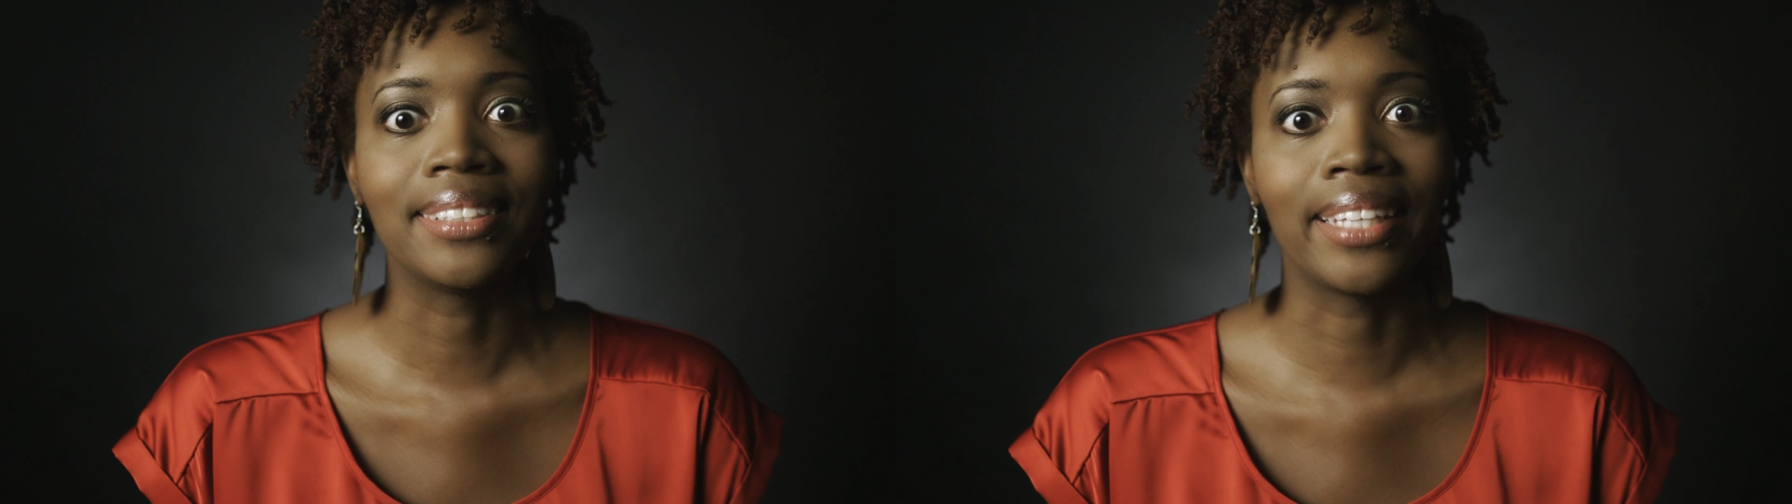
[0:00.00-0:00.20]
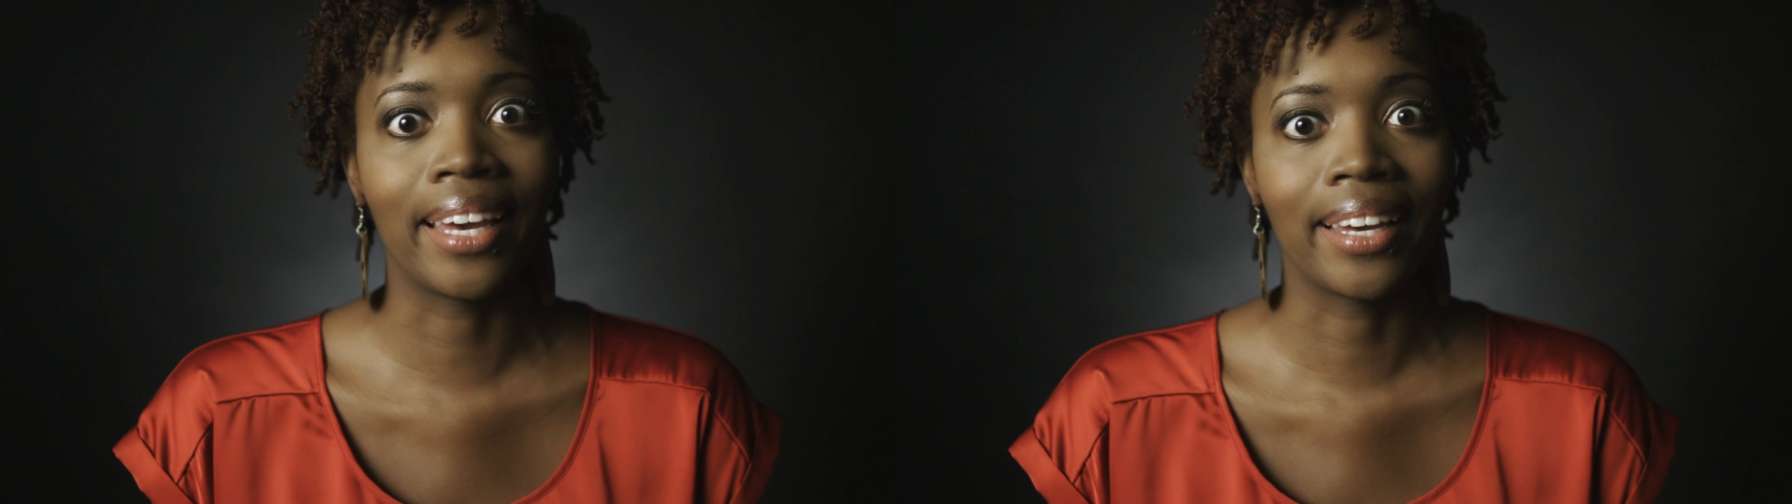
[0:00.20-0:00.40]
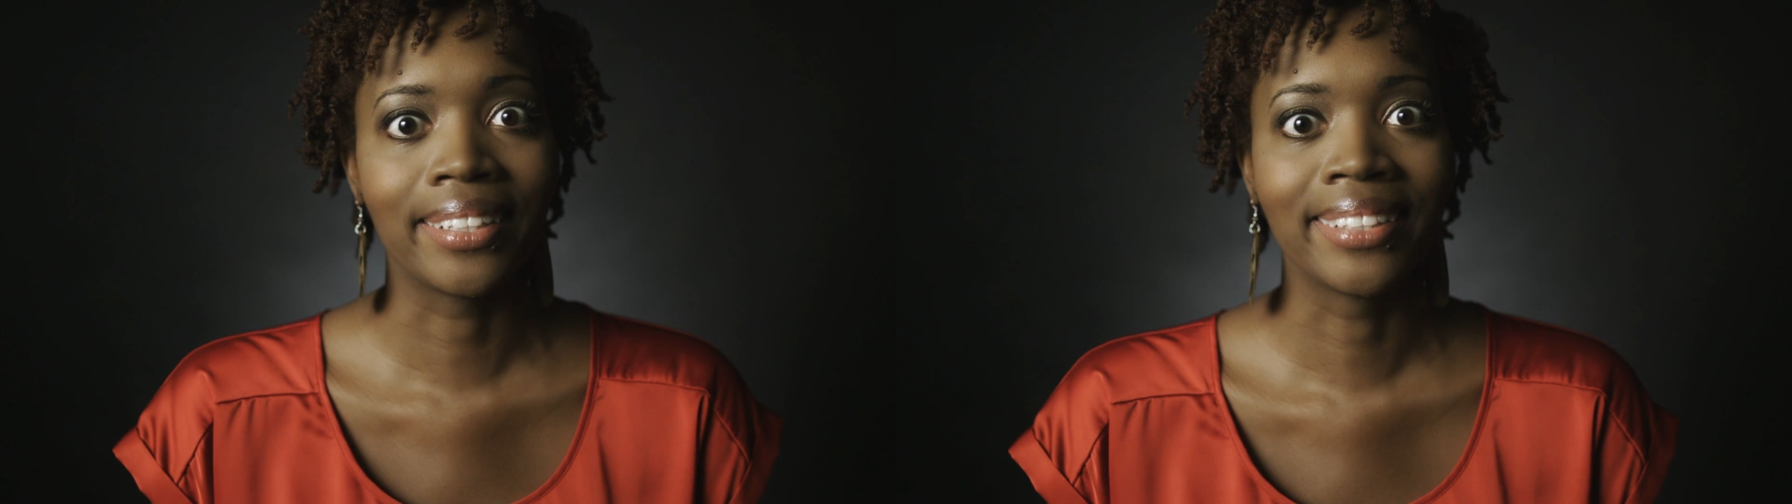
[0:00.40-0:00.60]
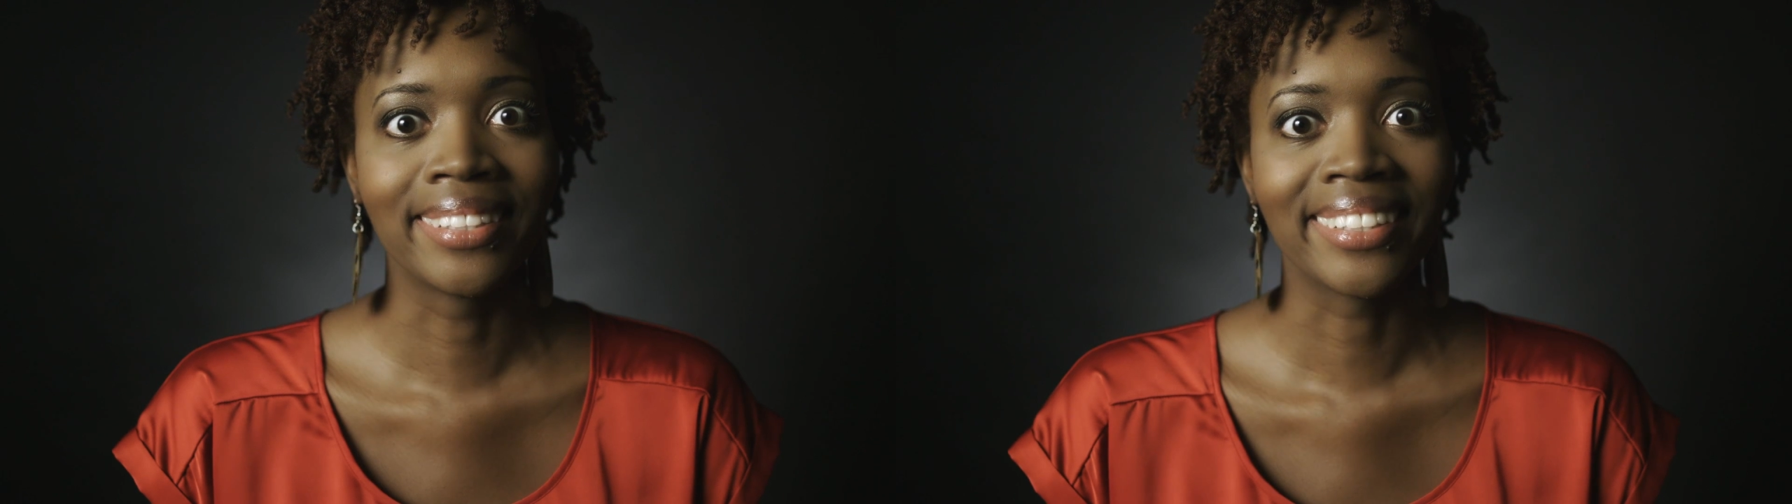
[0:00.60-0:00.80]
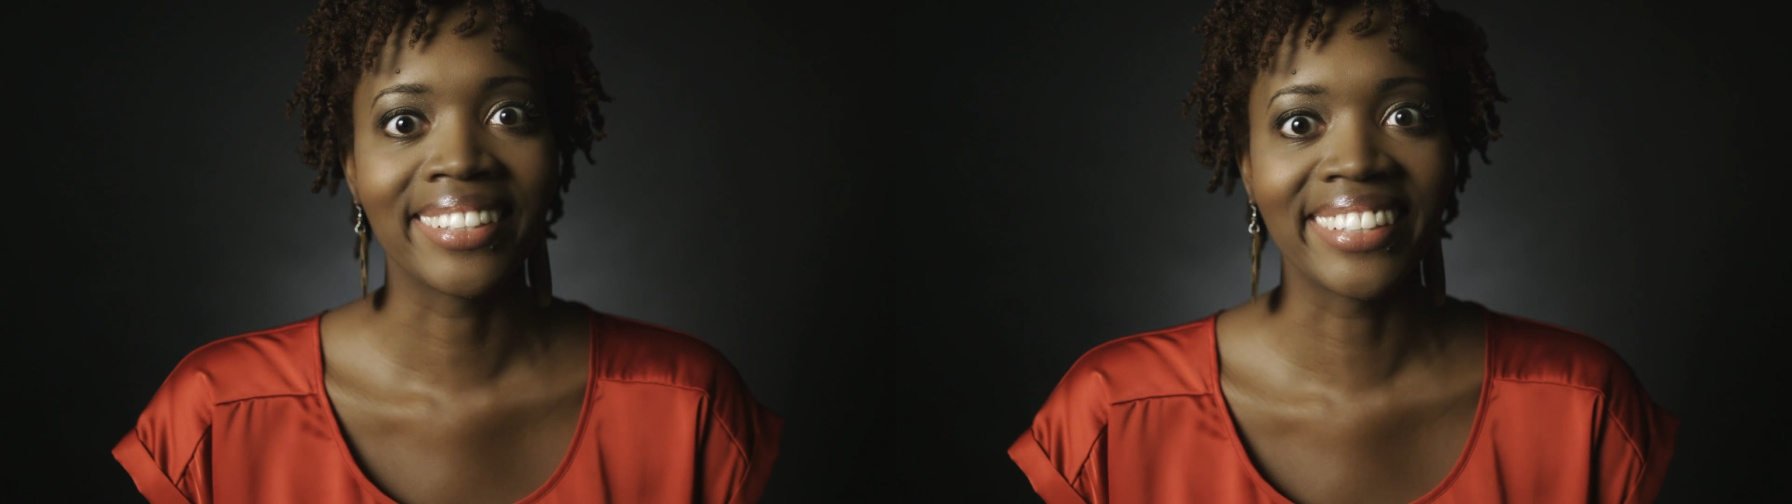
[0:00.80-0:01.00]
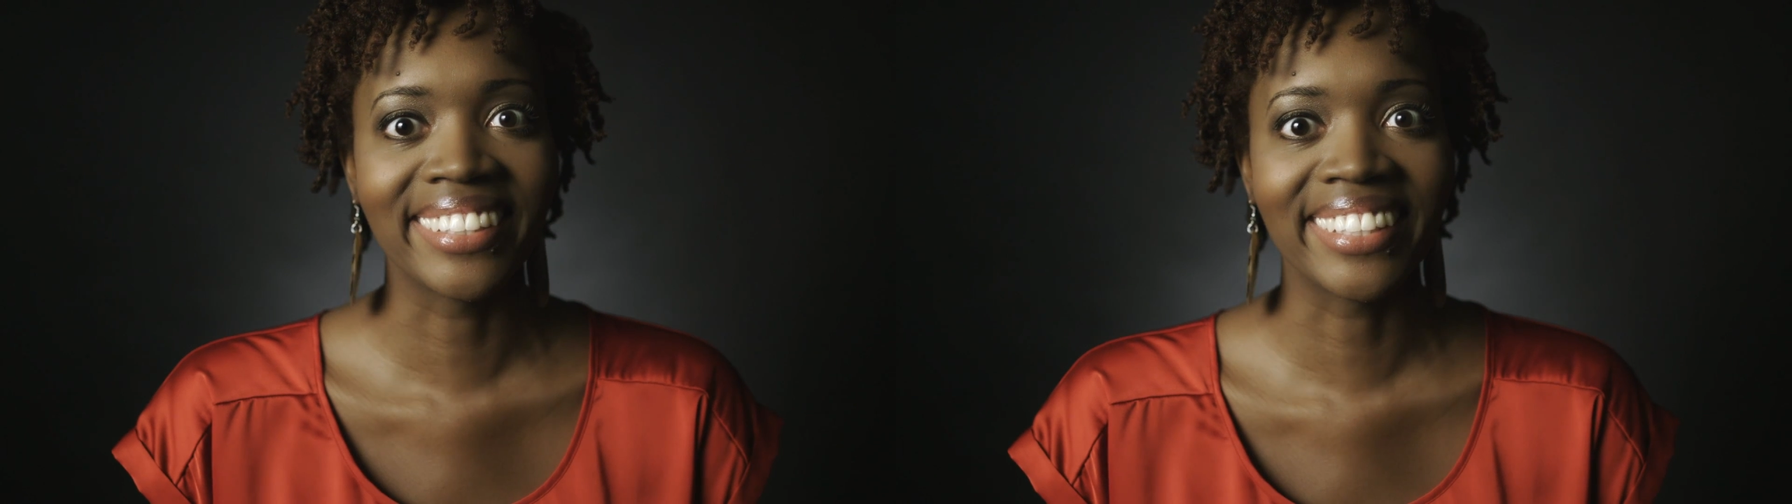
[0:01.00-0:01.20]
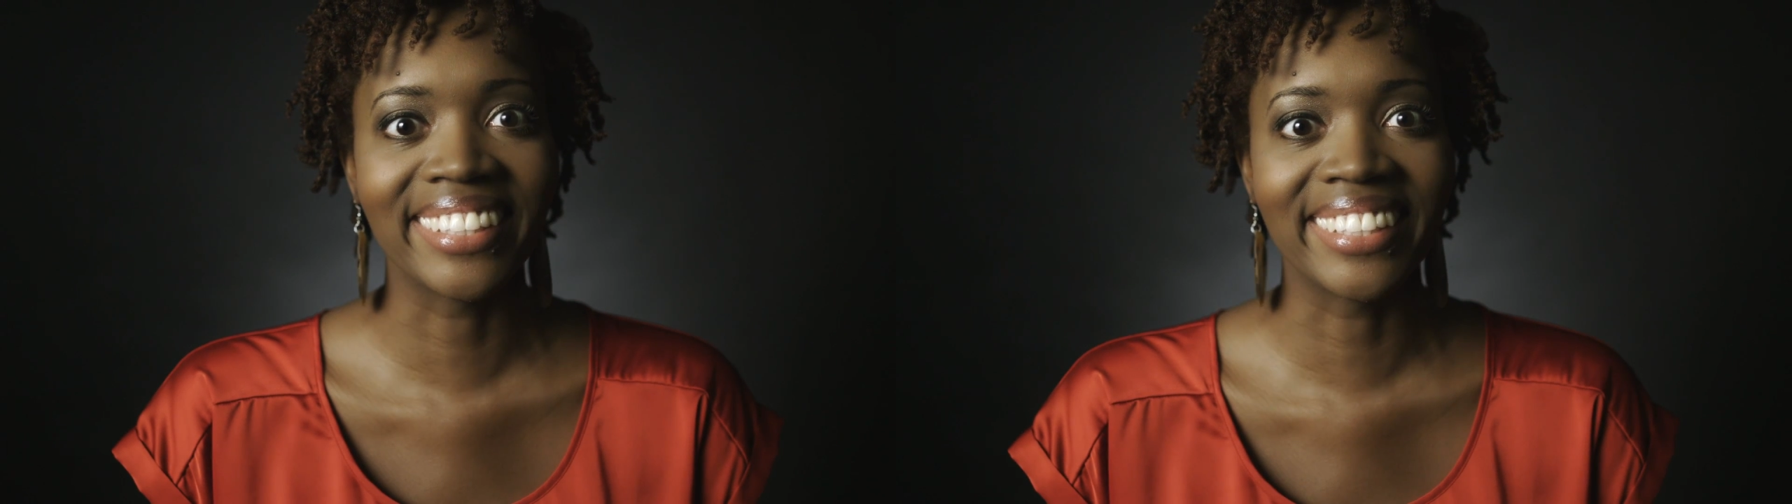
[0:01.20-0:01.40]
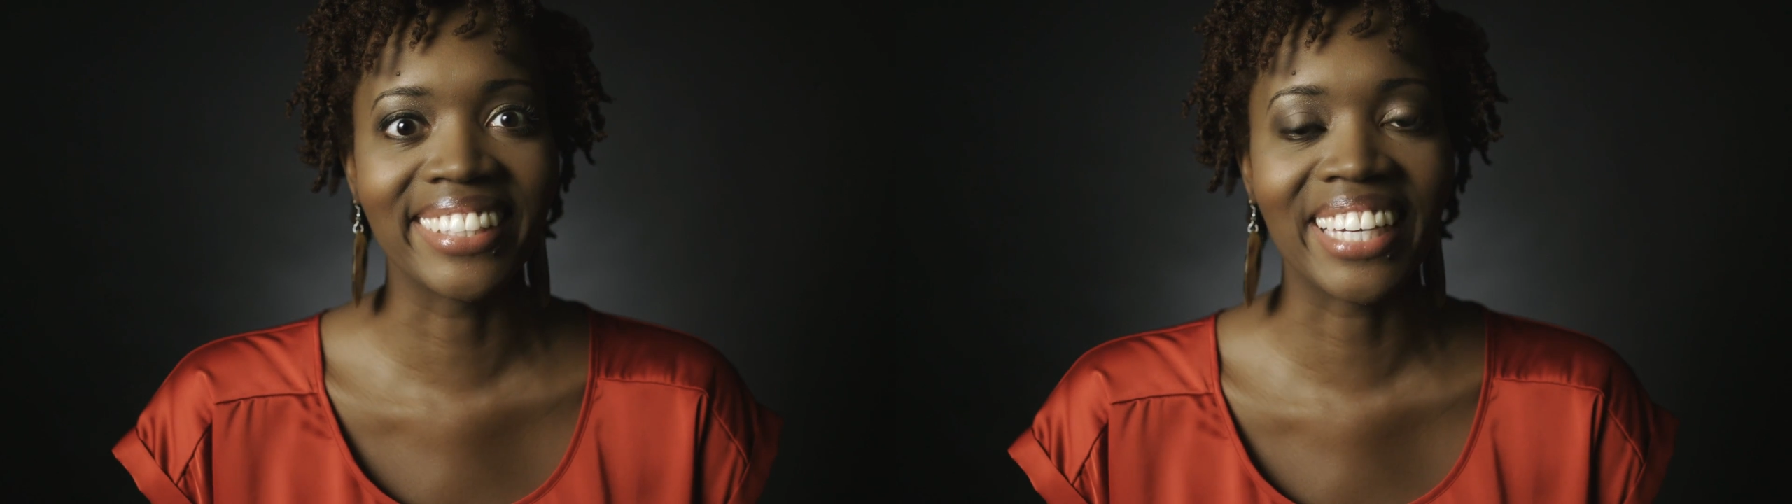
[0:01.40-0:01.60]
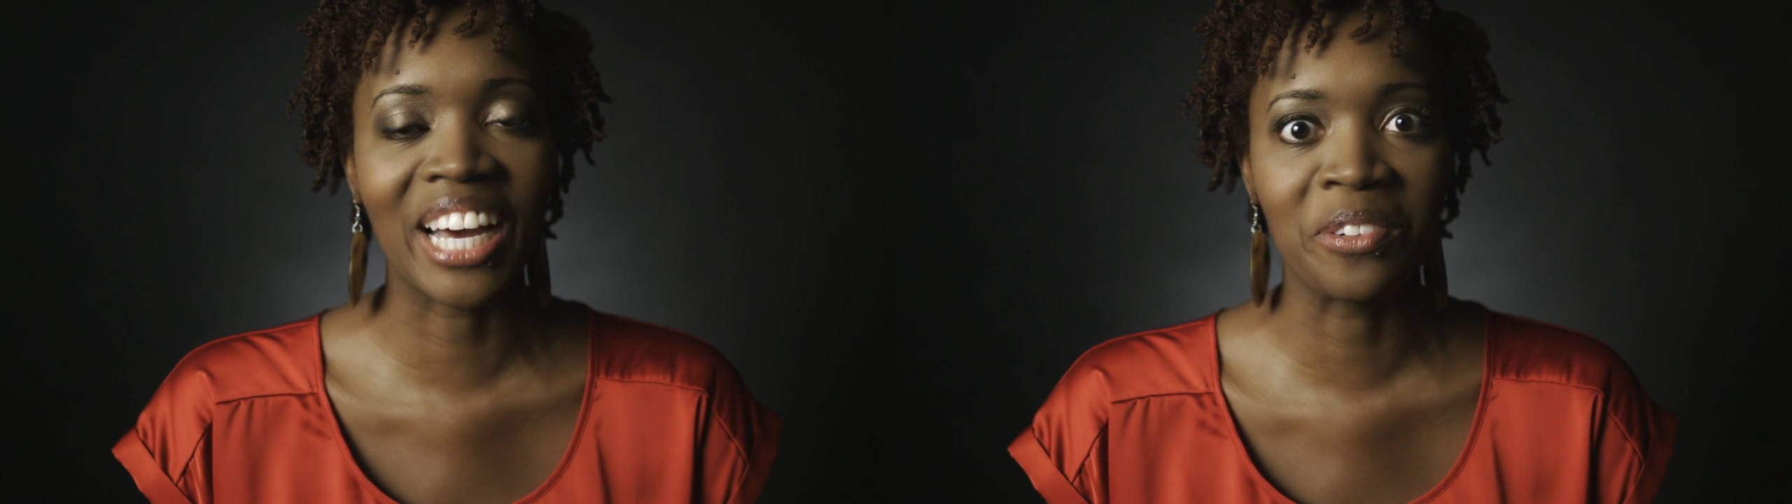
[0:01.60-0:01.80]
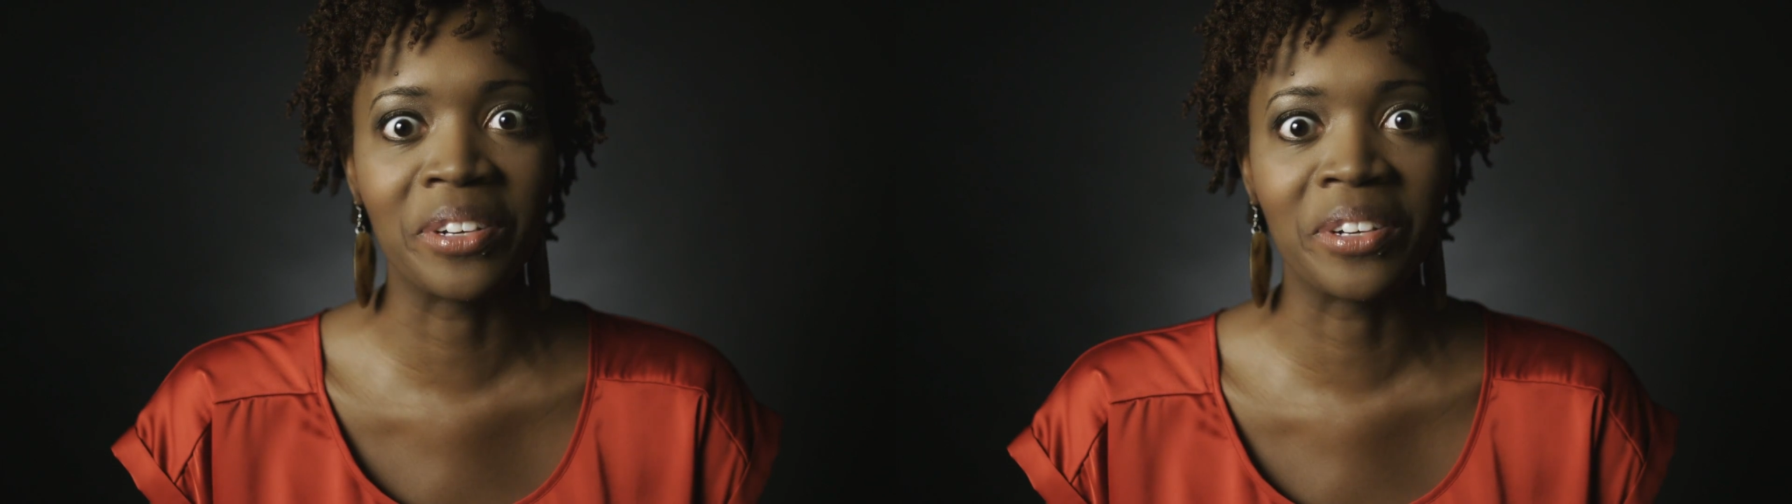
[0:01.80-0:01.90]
yeah, I